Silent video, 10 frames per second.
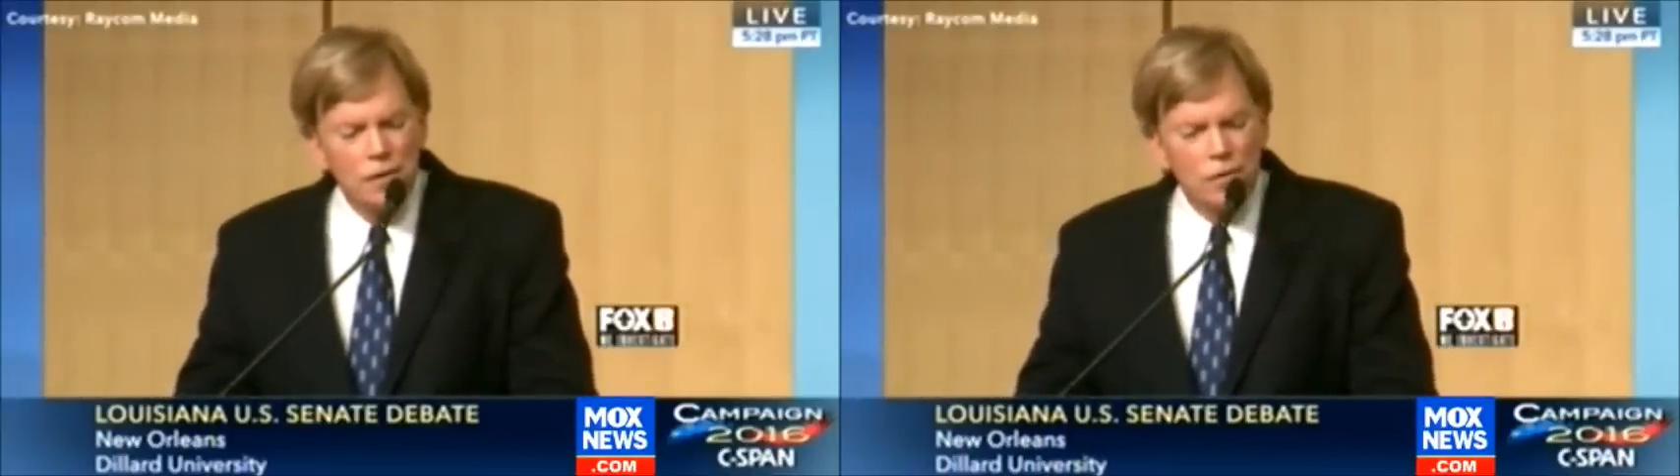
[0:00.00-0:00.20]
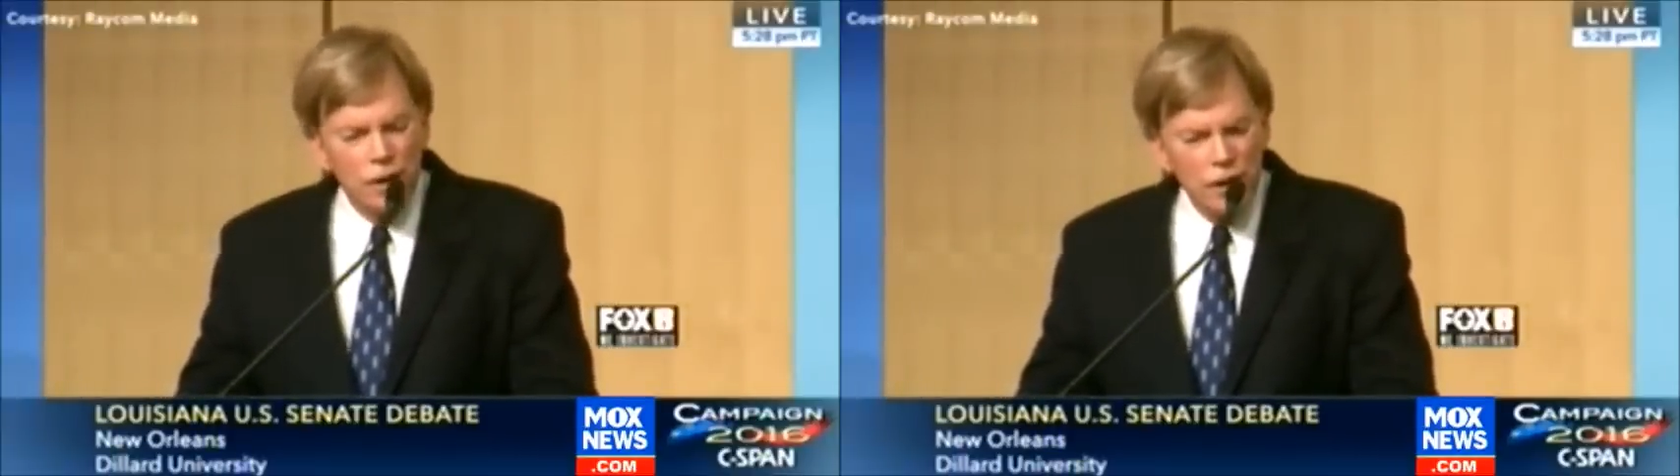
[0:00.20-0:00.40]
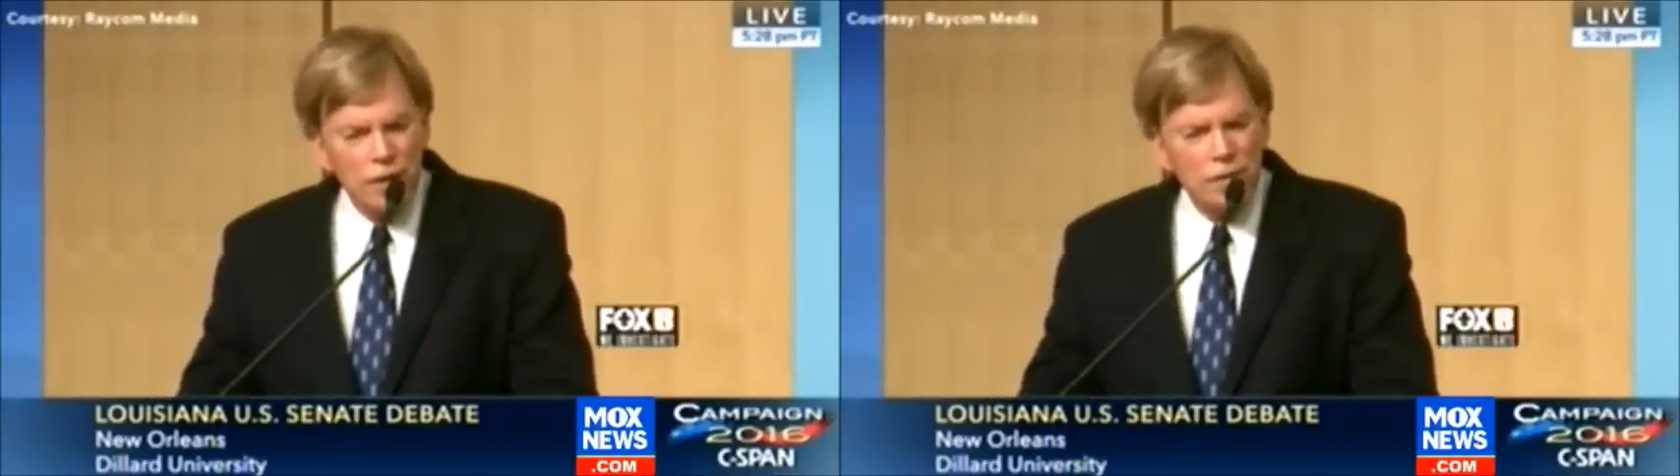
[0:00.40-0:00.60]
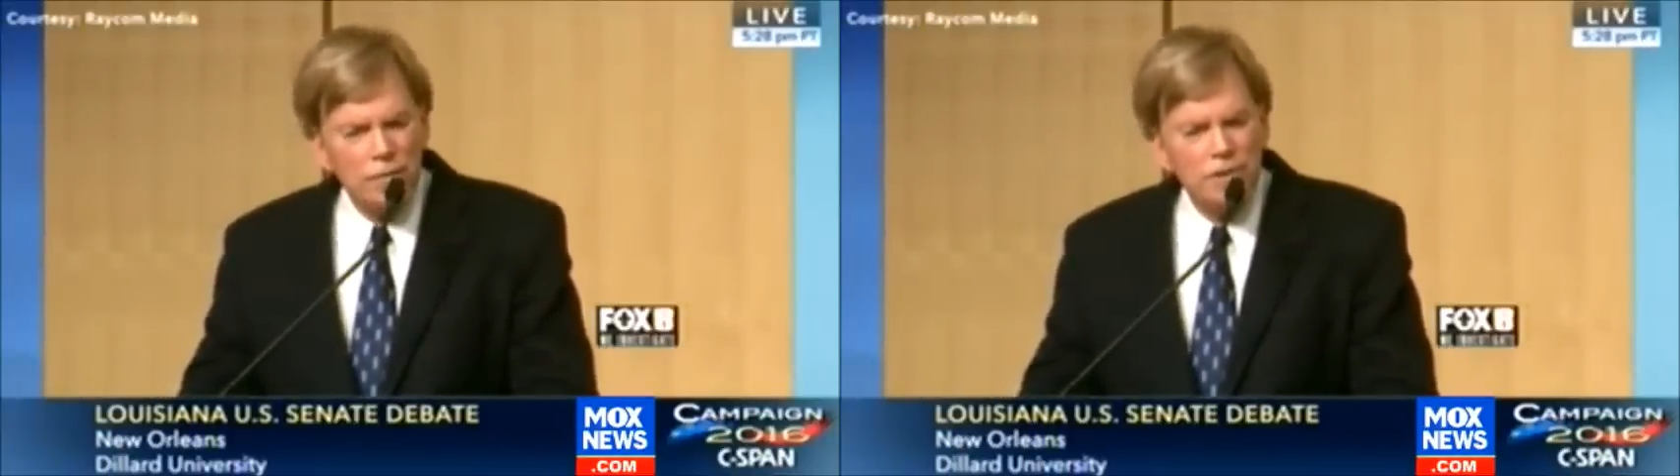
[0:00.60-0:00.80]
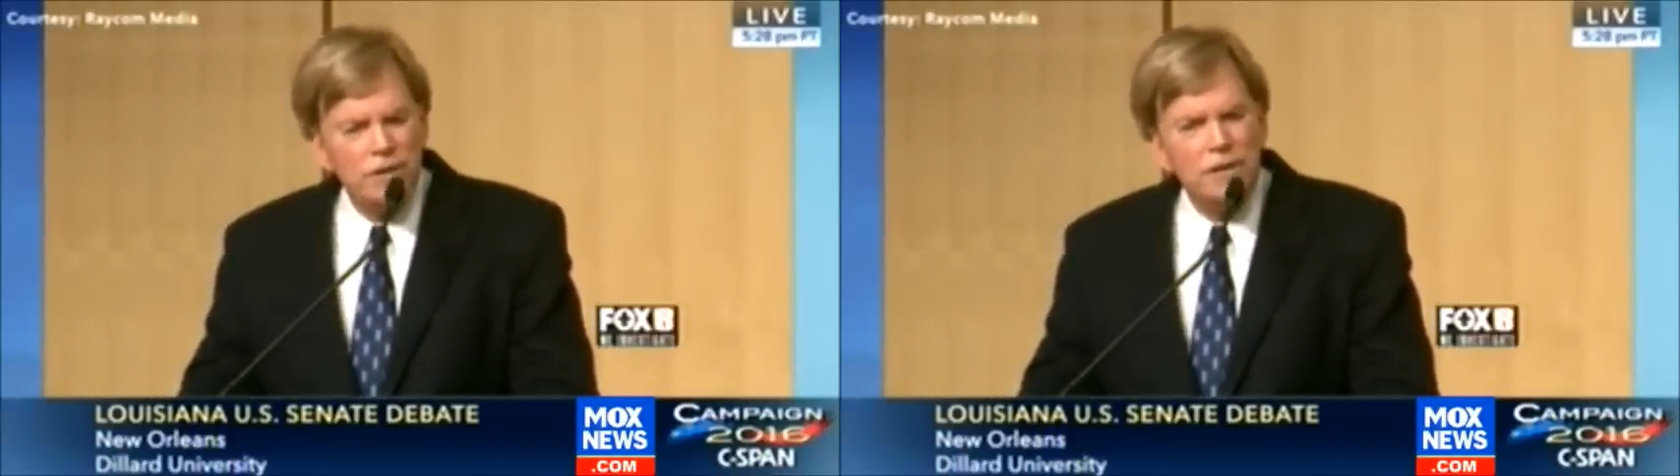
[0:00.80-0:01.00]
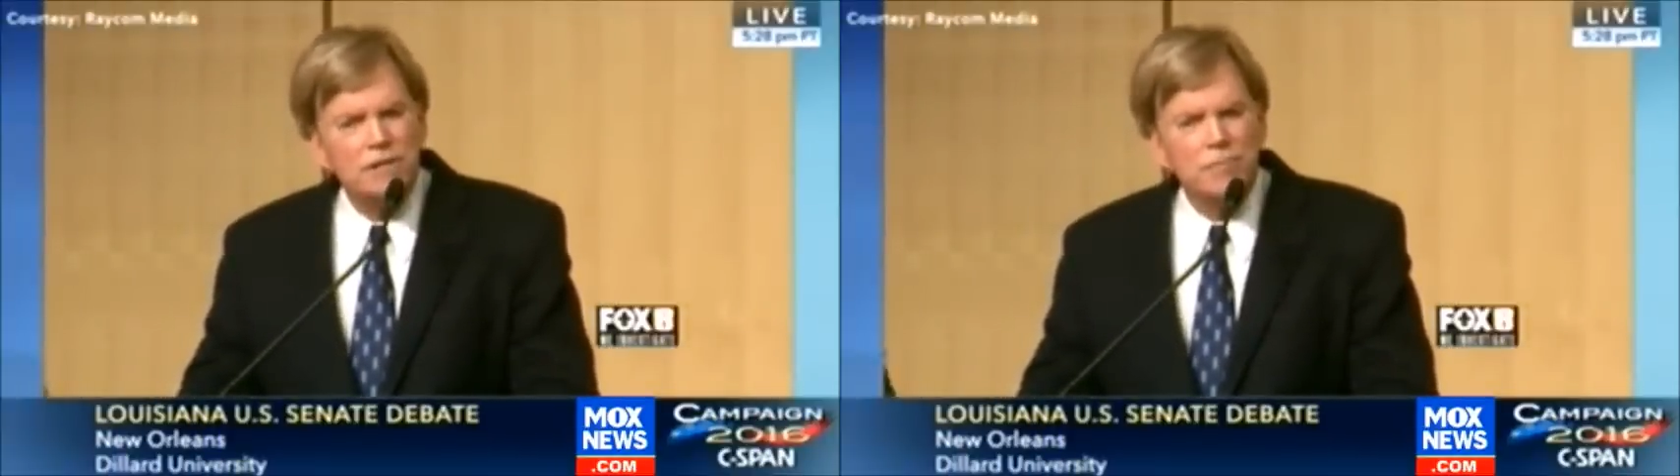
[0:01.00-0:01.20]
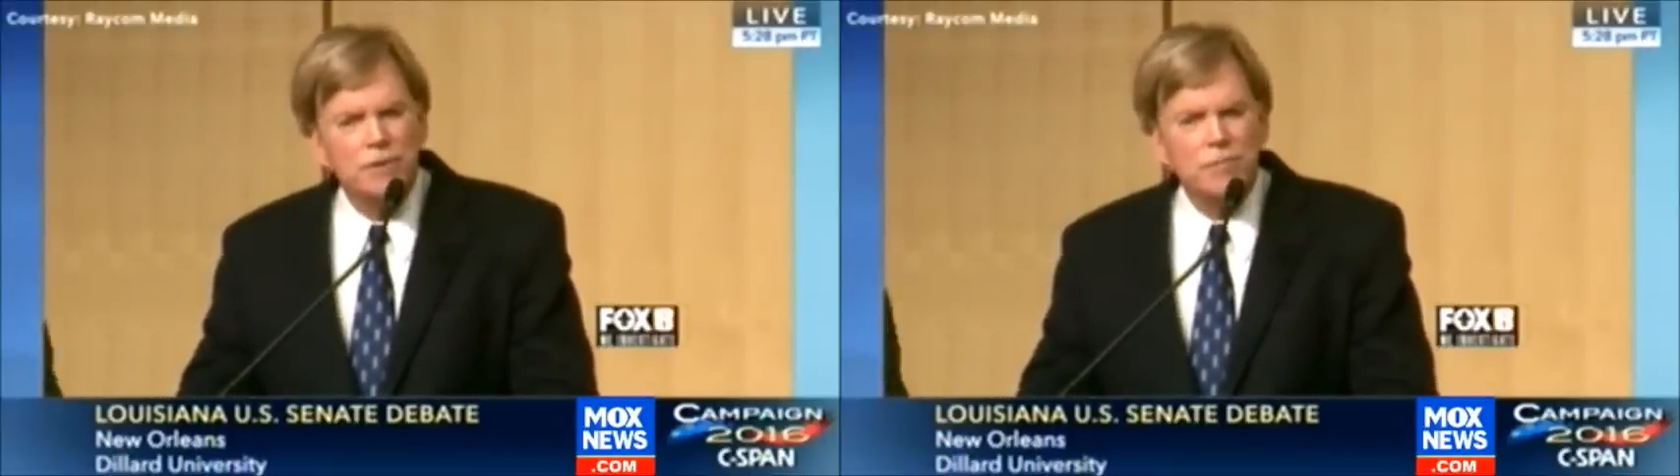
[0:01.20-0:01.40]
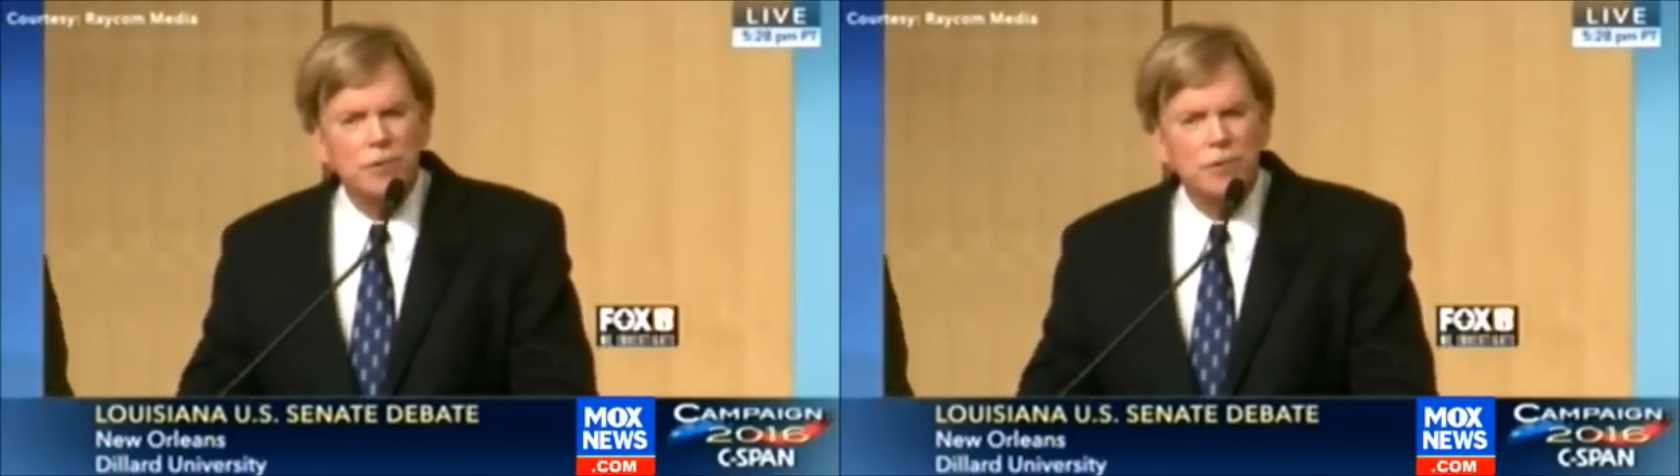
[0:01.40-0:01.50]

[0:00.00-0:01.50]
well, let me tell you something.